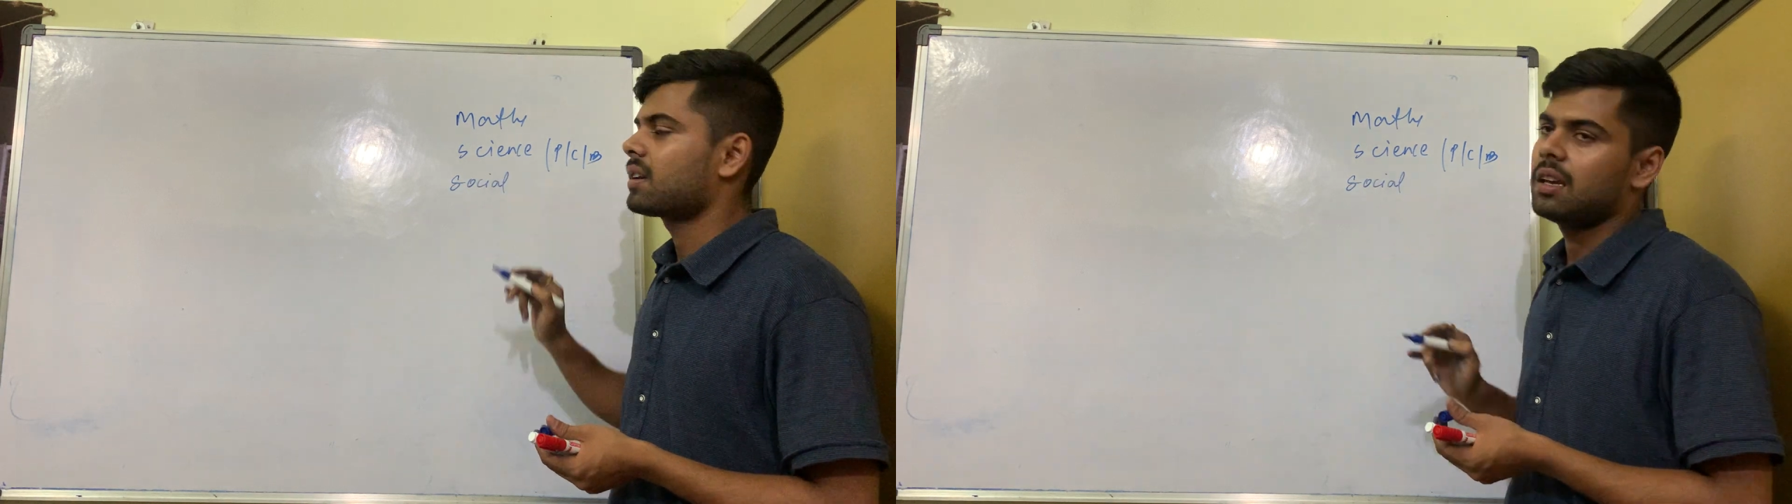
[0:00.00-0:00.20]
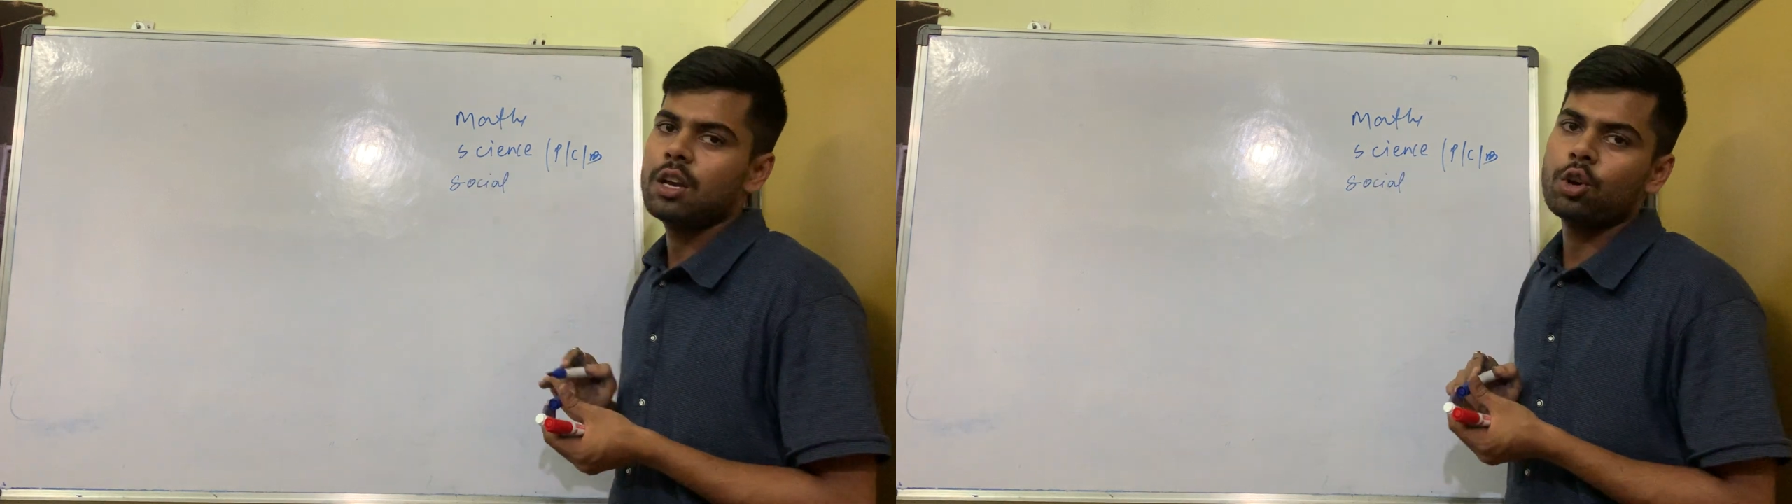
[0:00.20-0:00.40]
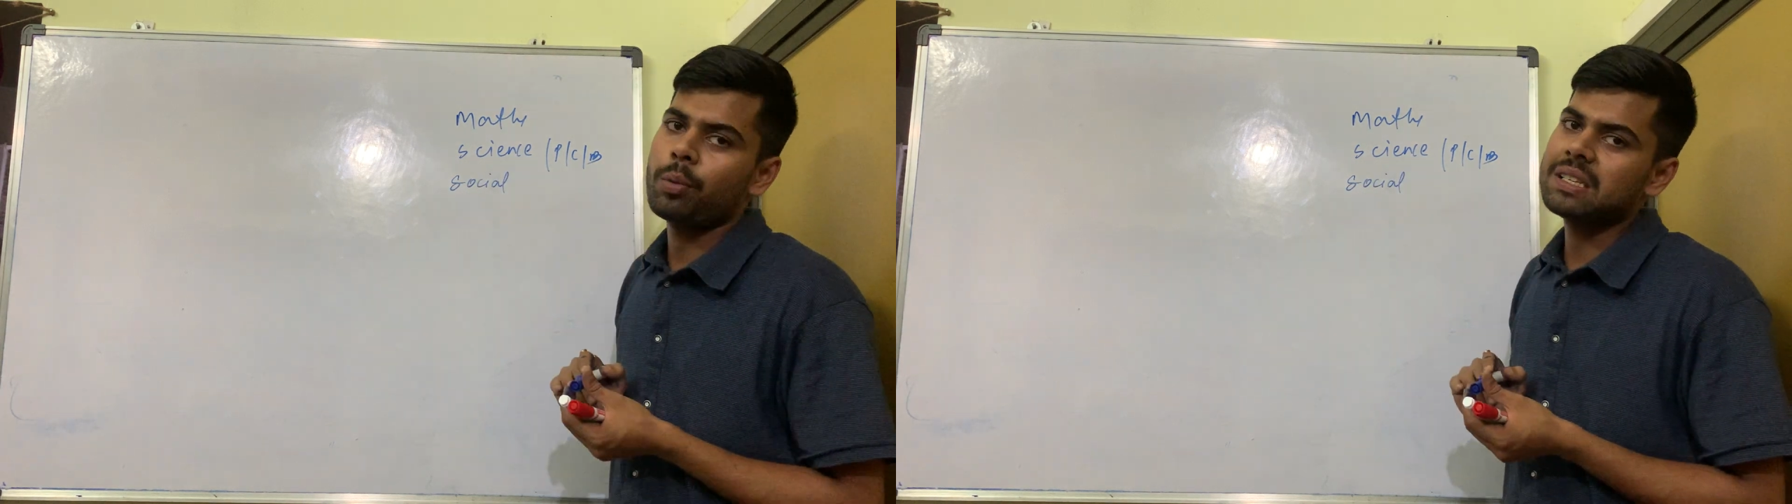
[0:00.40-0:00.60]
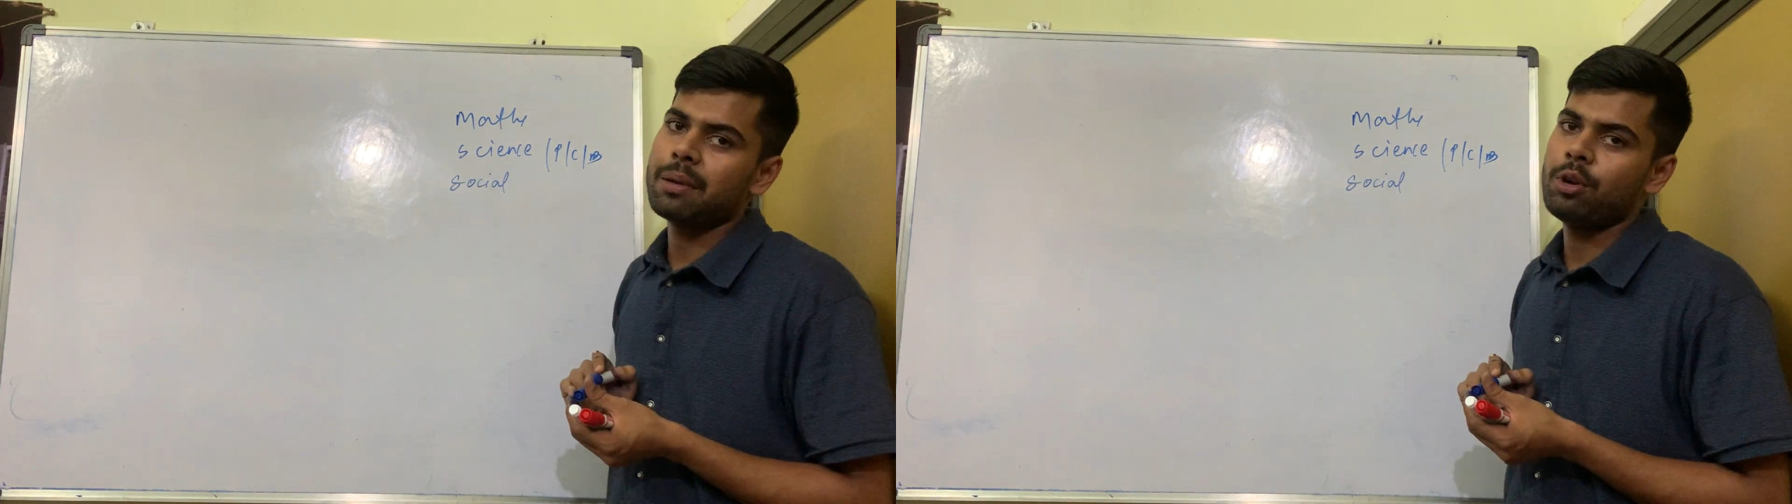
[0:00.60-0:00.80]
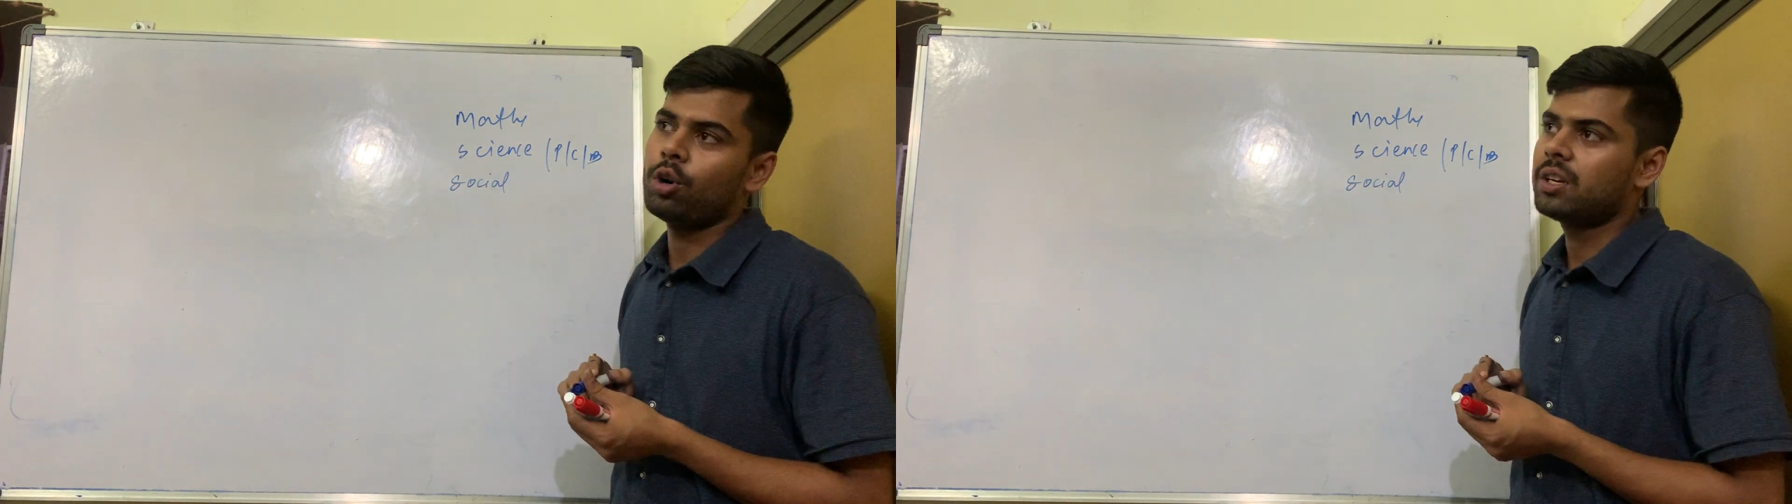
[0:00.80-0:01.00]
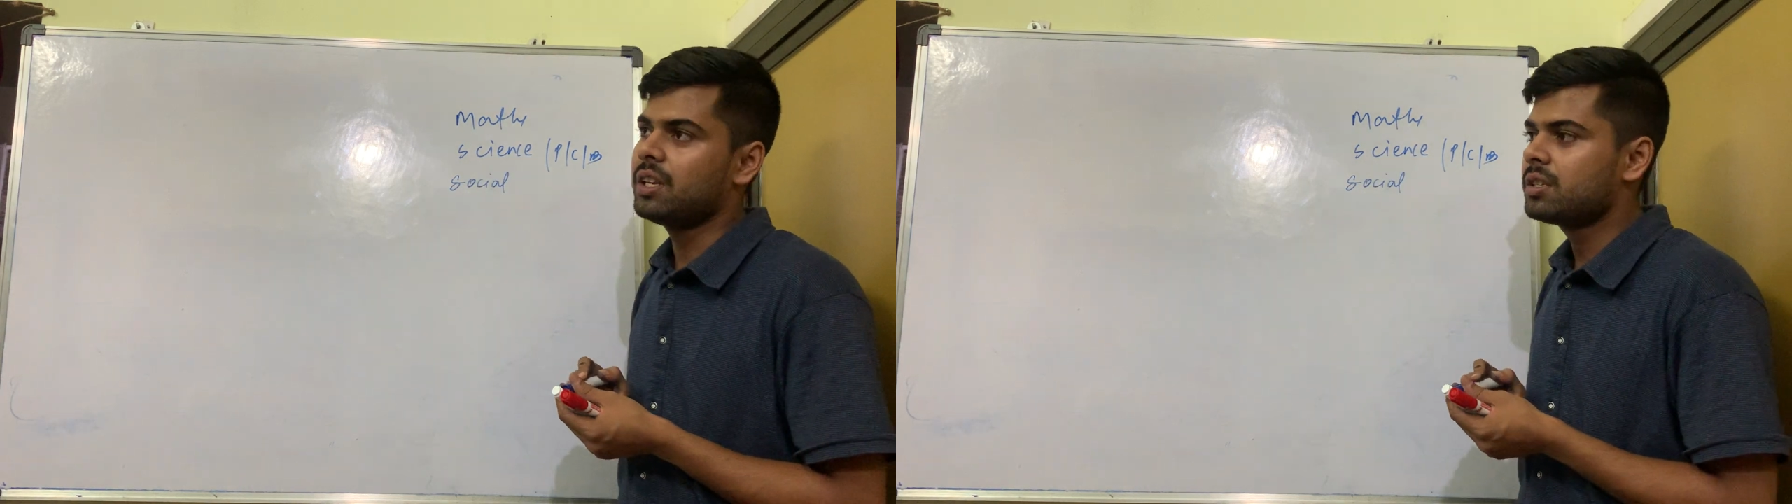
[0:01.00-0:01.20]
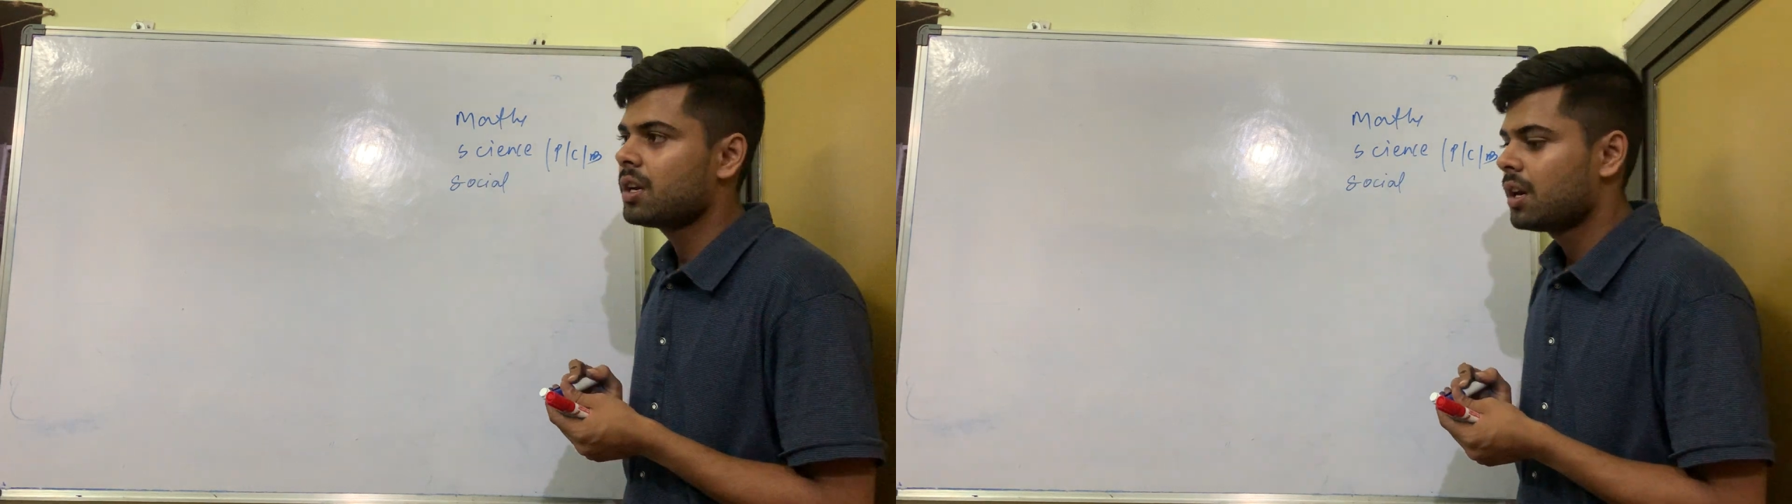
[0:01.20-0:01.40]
economics I will not teach.